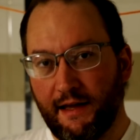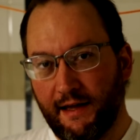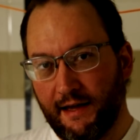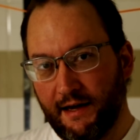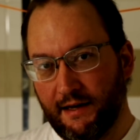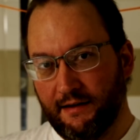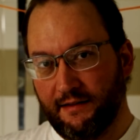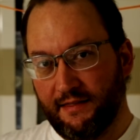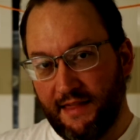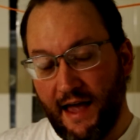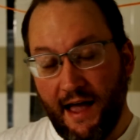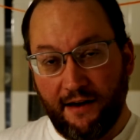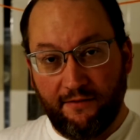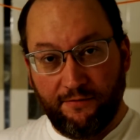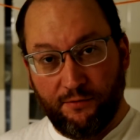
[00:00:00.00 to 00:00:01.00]
And
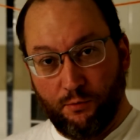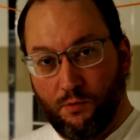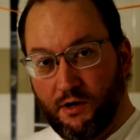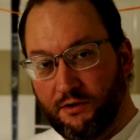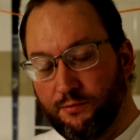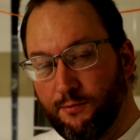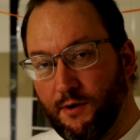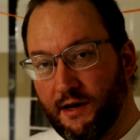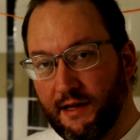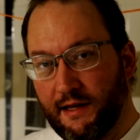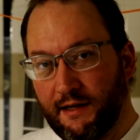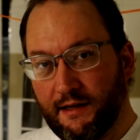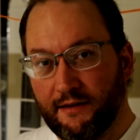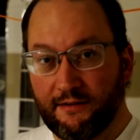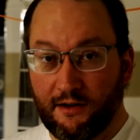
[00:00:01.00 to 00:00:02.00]
that for
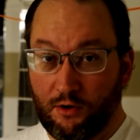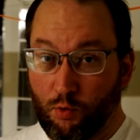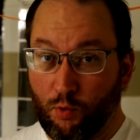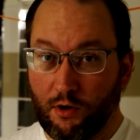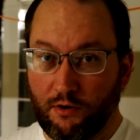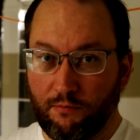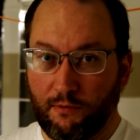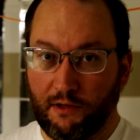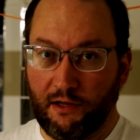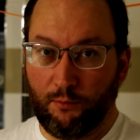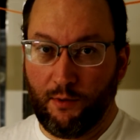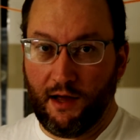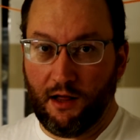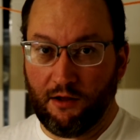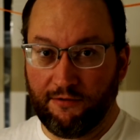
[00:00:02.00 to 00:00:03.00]
120 is gonna work really
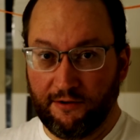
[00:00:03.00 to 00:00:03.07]
well.